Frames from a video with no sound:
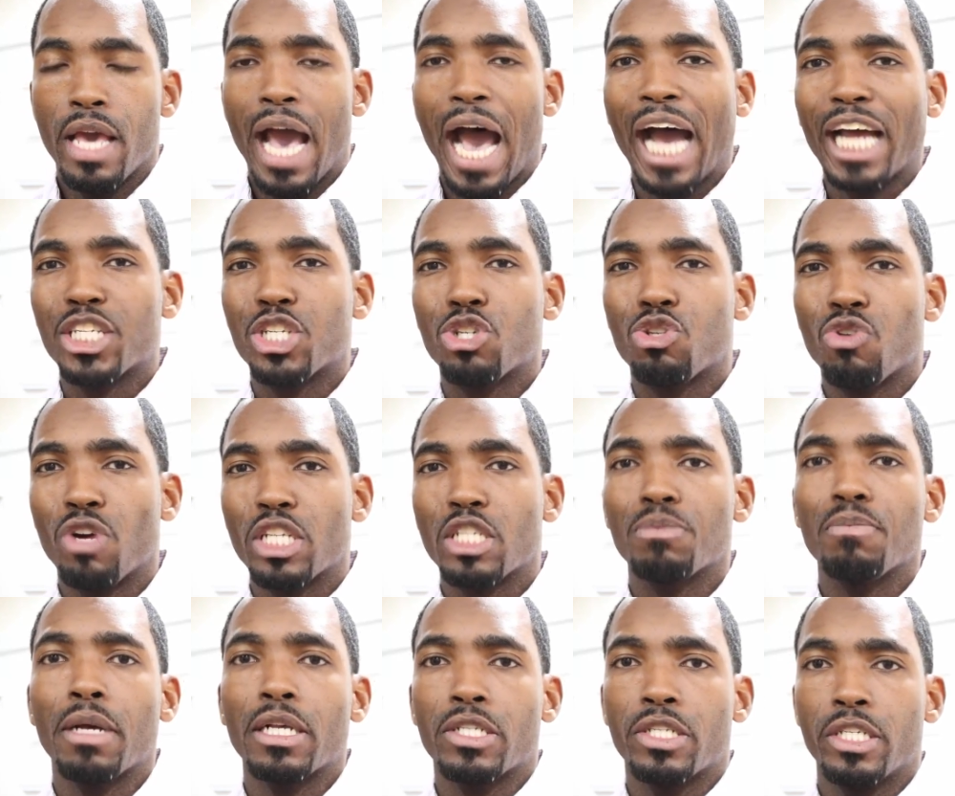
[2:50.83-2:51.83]
I
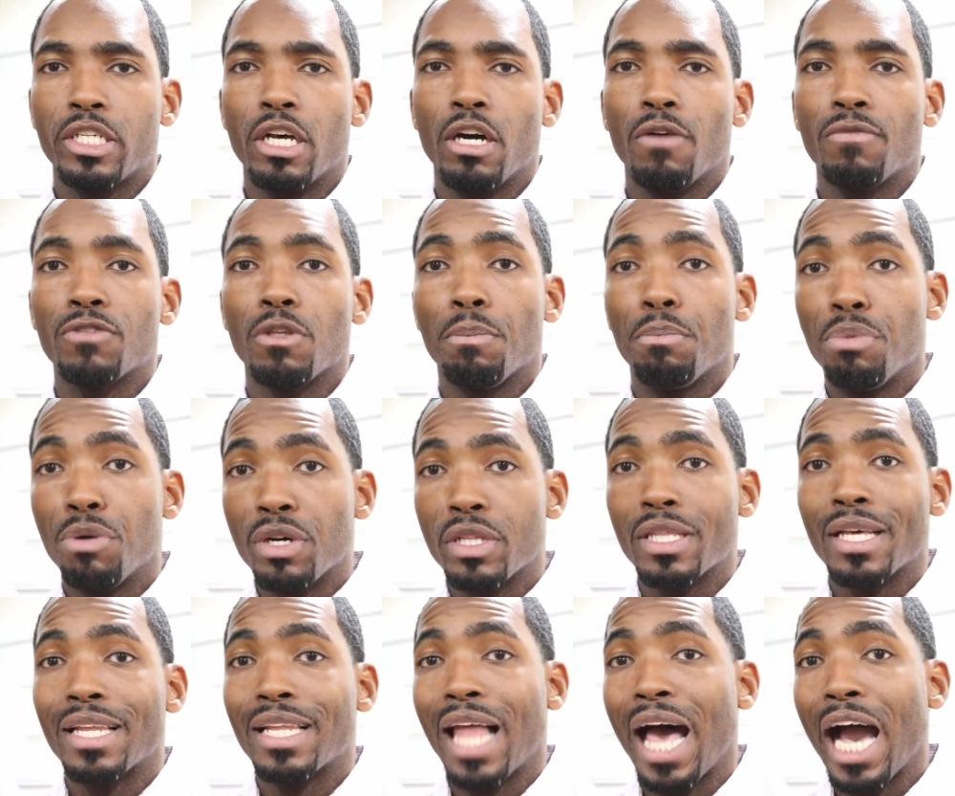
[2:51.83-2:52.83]
trust myself to put
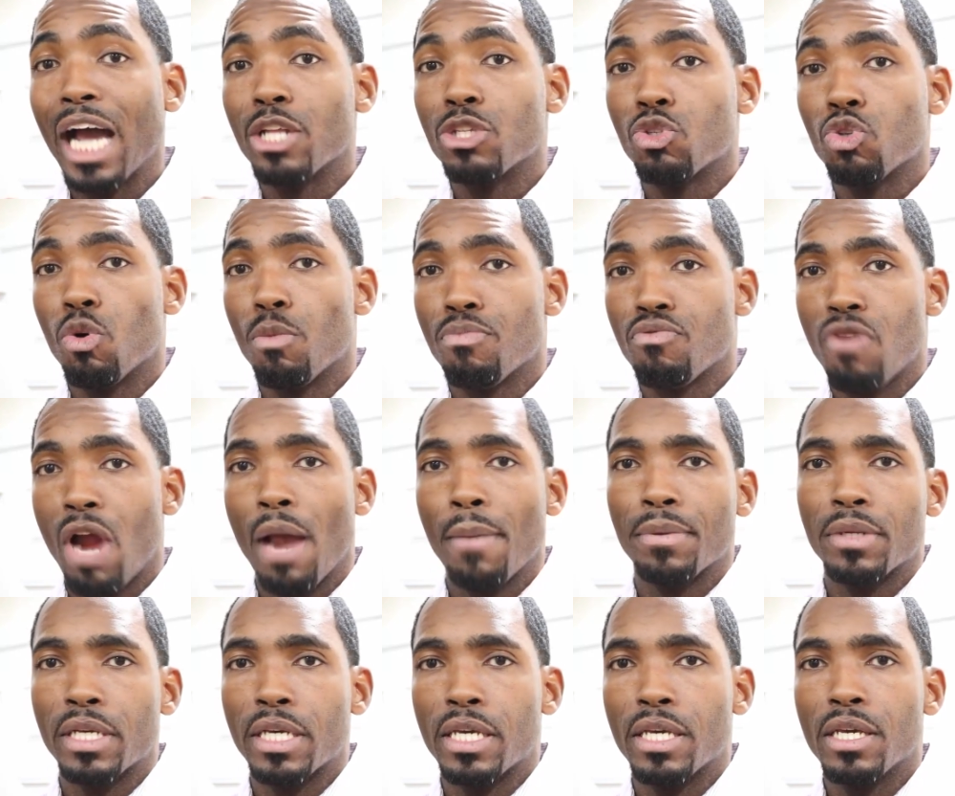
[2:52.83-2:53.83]
the lines on
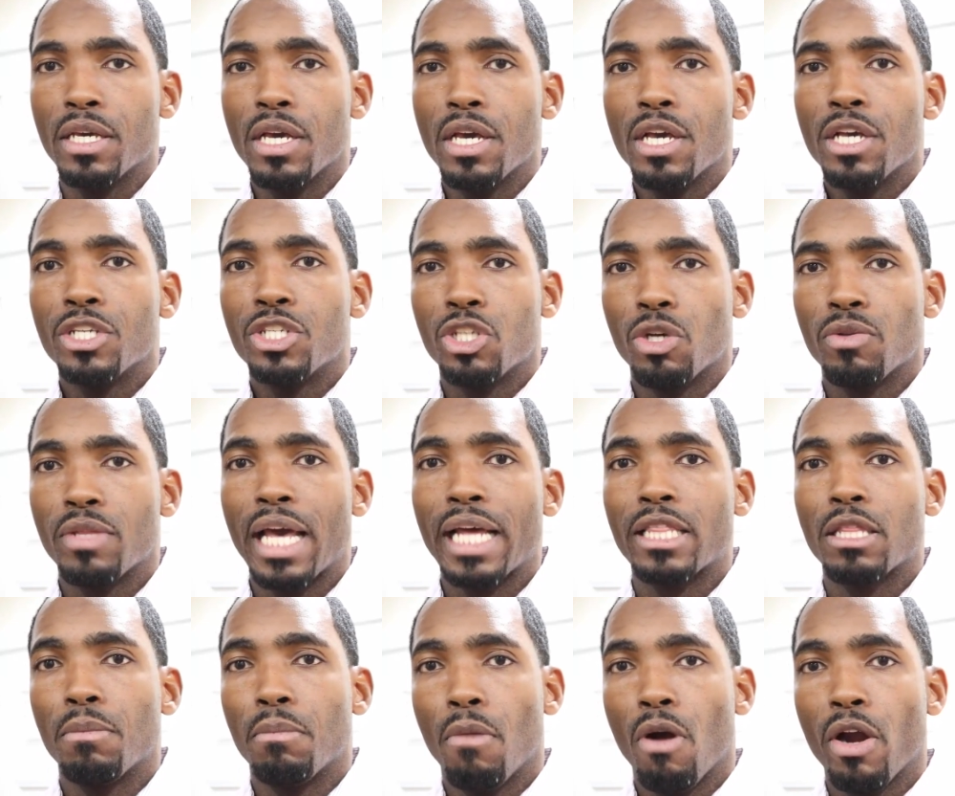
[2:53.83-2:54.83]
properly so
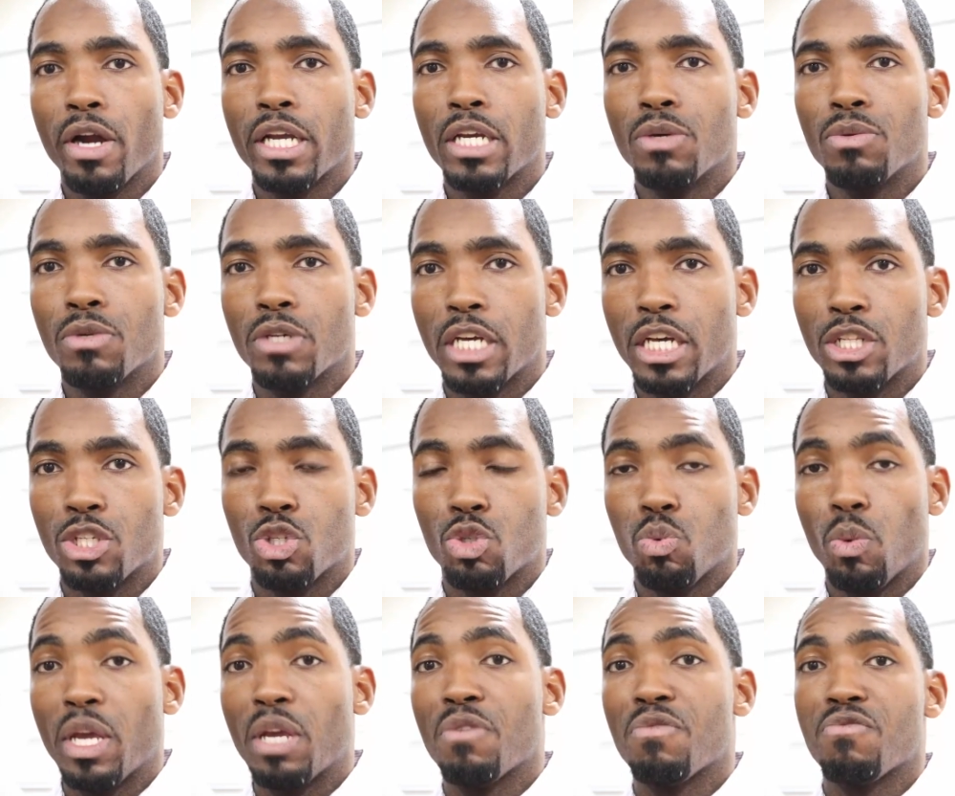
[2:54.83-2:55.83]
that the market can
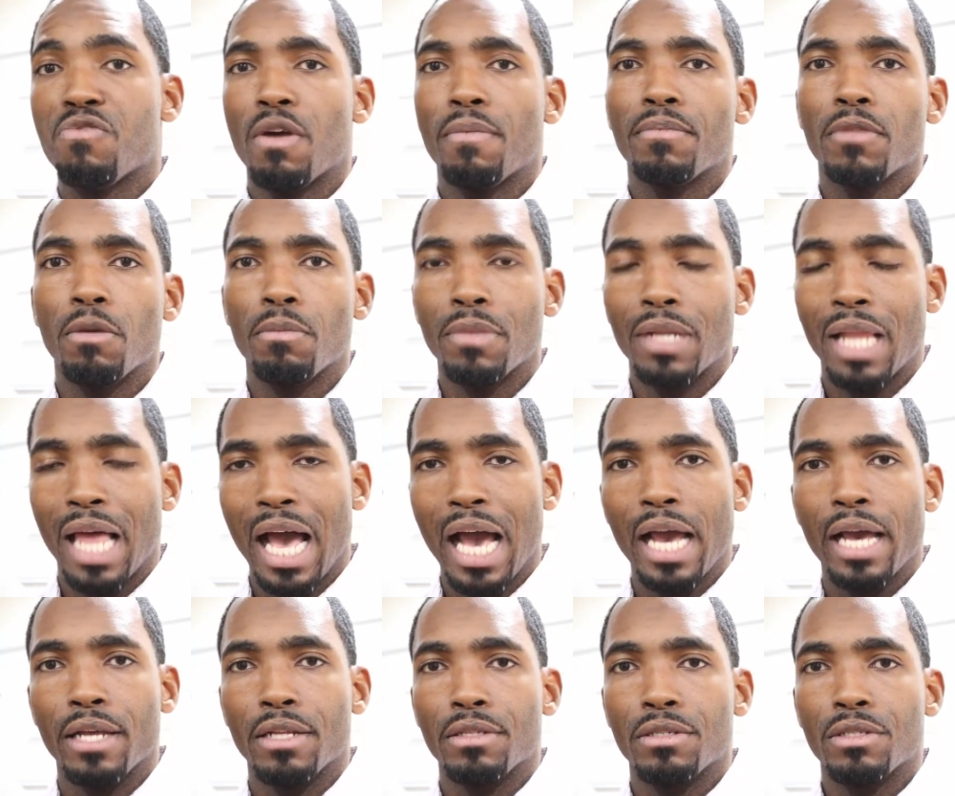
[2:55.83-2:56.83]
swing from them
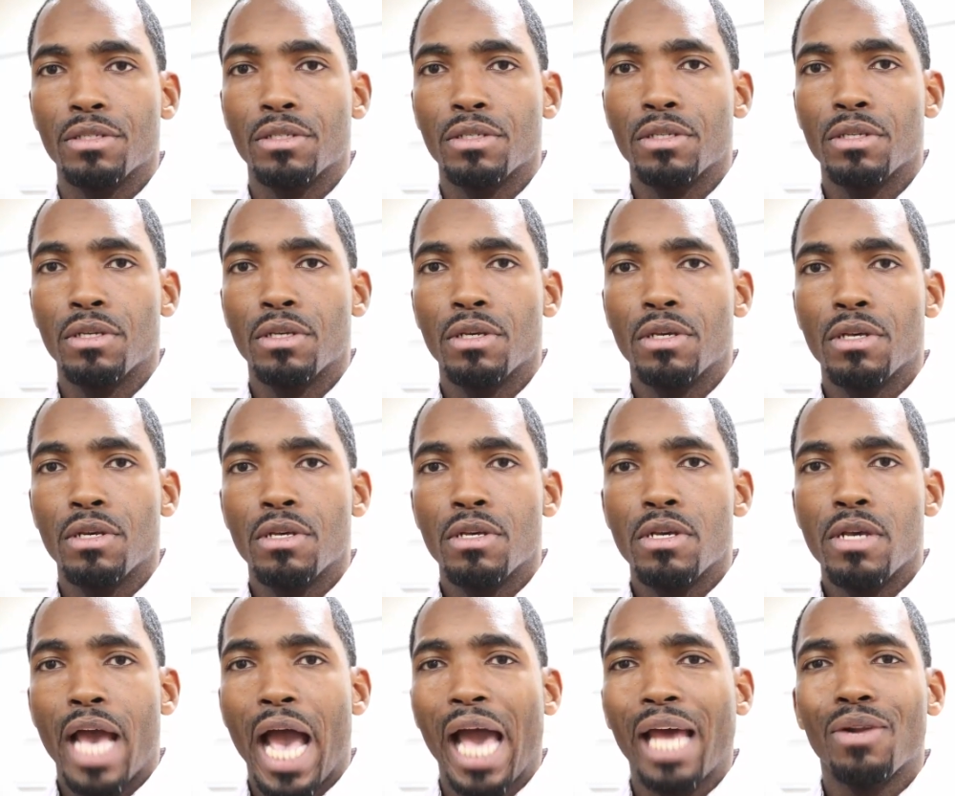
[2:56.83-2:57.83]
lines.
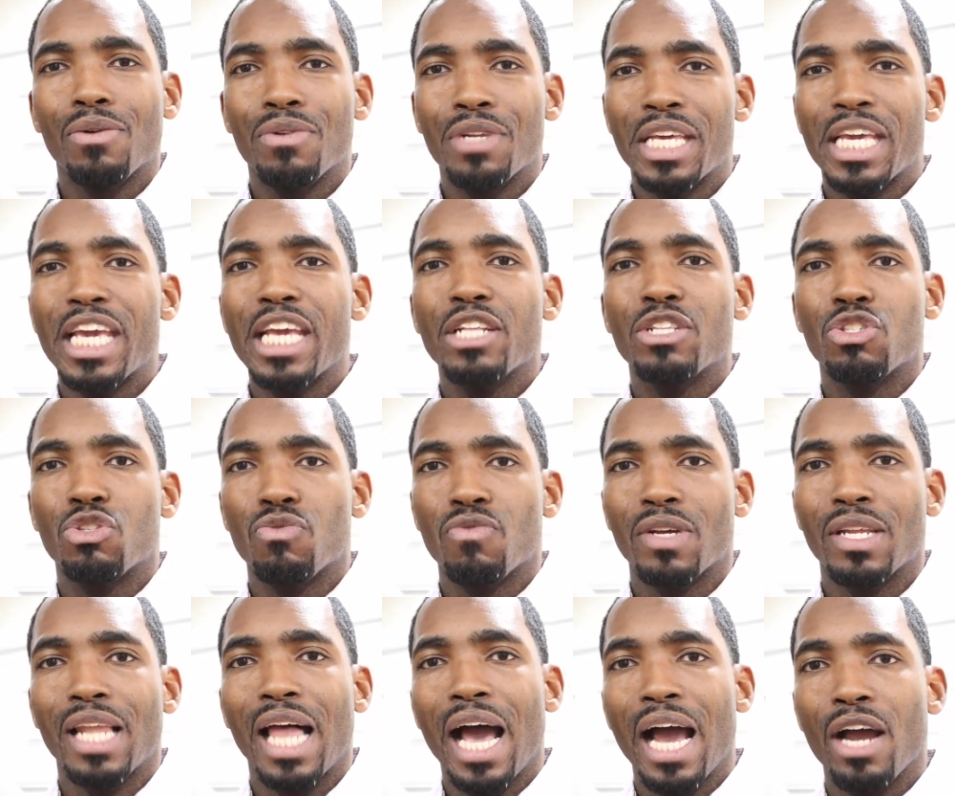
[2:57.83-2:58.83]
I don't need to
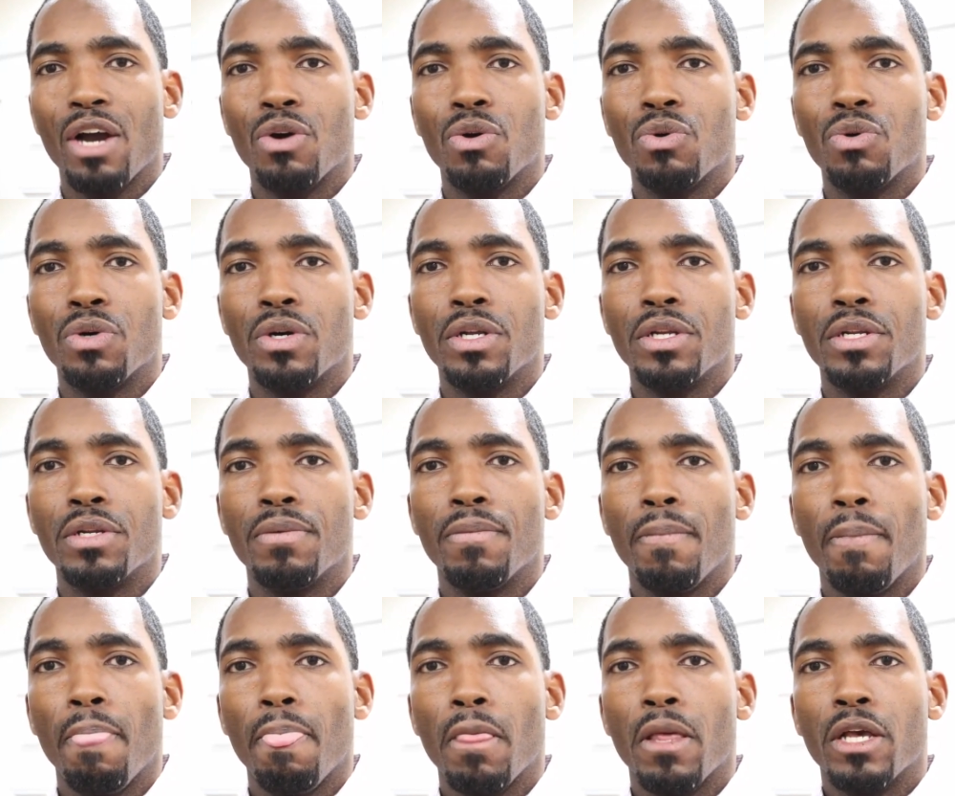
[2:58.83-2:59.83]
rely on
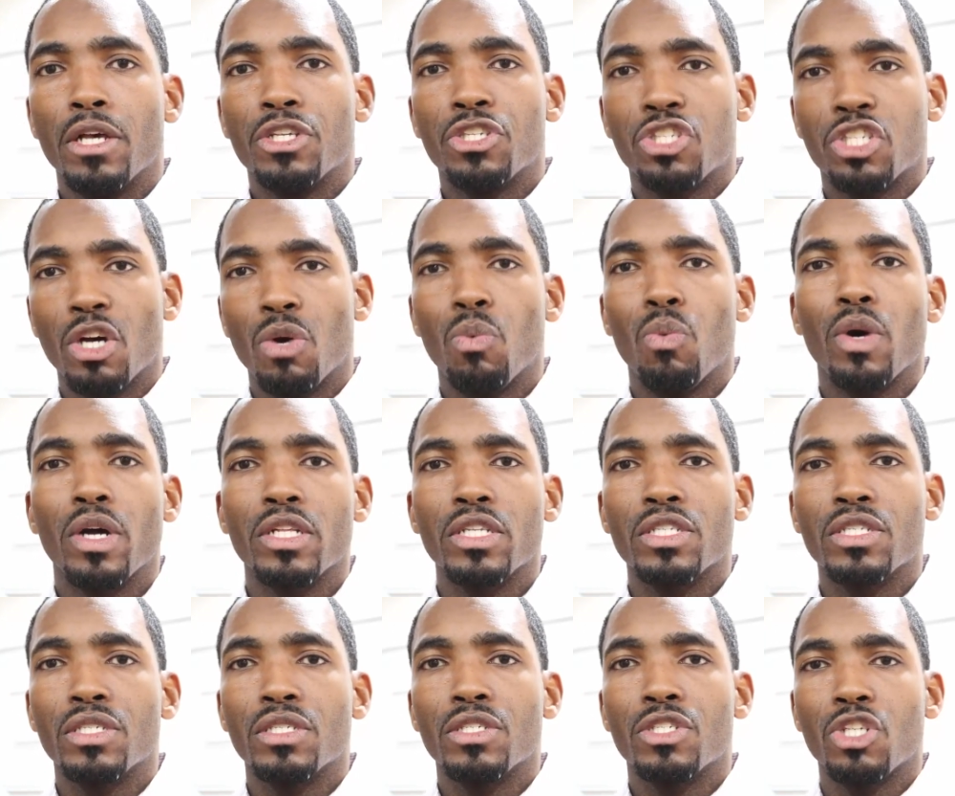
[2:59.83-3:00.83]

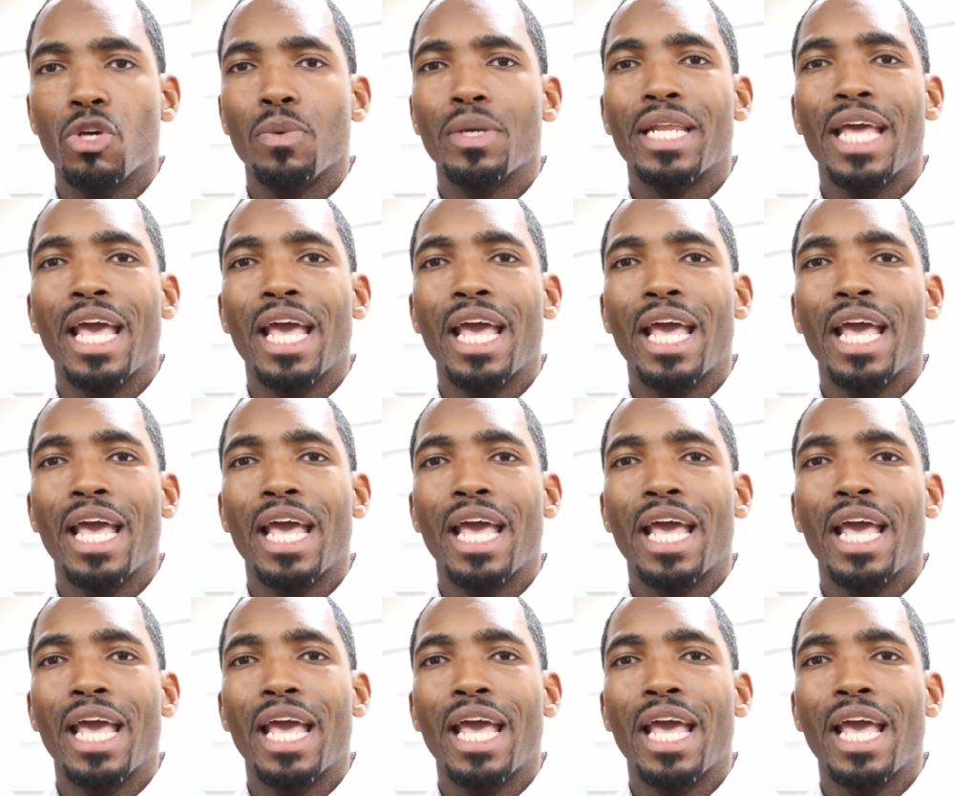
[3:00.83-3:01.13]
someone's someone